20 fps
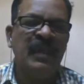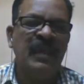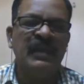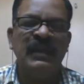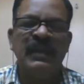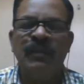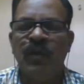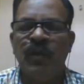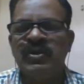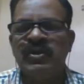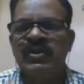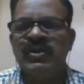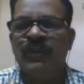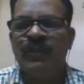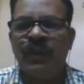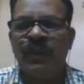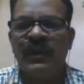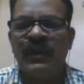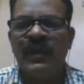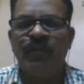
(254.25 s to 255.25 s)
the most
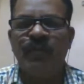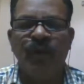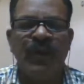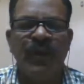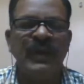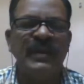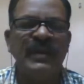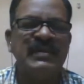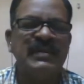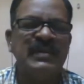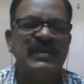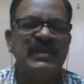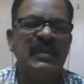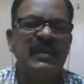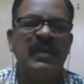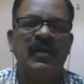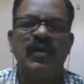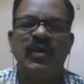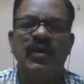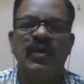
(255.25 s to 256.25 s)
important point is the
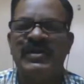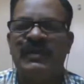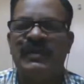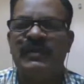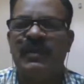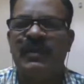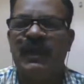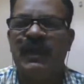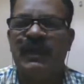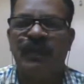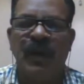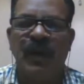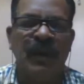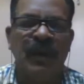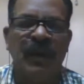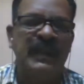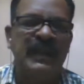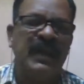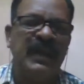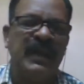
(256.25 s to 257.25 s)
concept of the
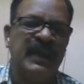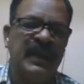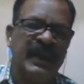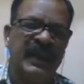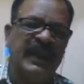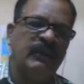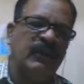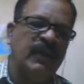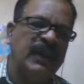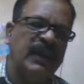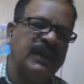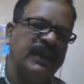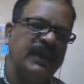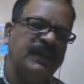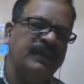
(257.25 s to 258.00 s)
poverty and inequality.